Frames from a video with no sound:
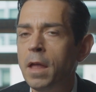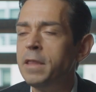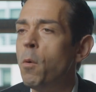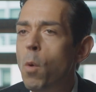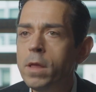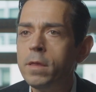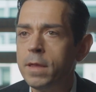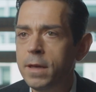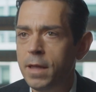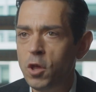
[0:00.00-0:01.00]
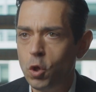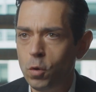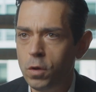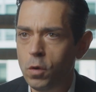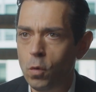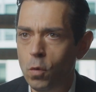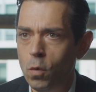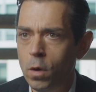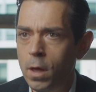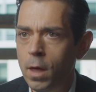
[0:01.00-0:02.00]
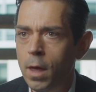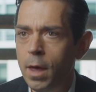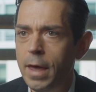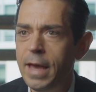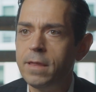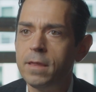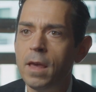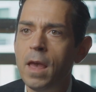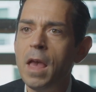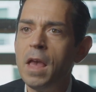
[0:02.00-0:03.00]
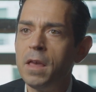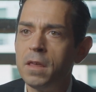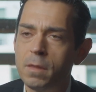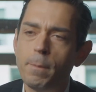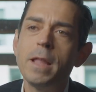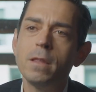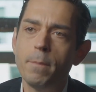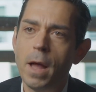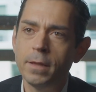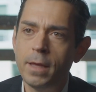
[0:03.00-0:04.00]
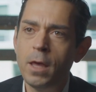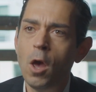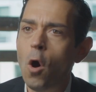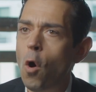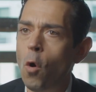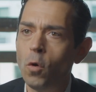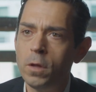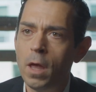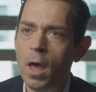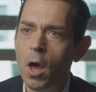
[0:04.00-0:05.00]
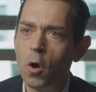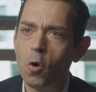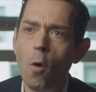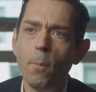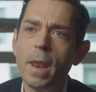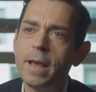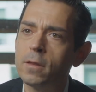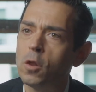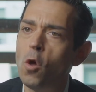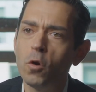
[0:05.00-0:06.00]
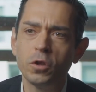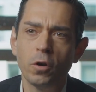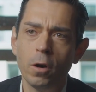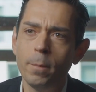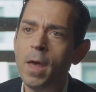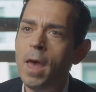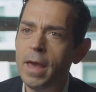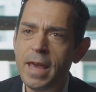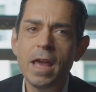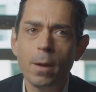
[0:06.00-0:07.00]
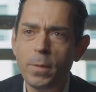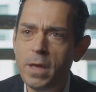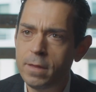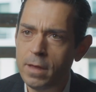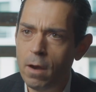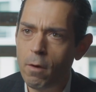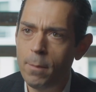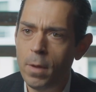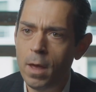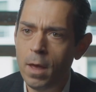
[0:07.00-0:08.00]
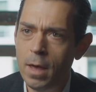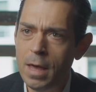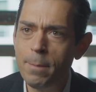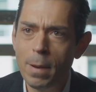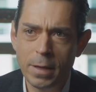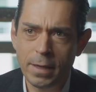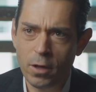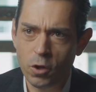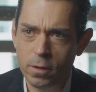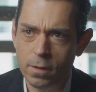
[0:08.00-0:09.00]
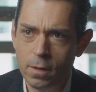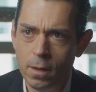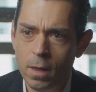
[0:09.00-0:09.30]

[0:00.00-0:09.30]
The one thing they shouldn't do is spend money on complex long-term ERP CRM implementations.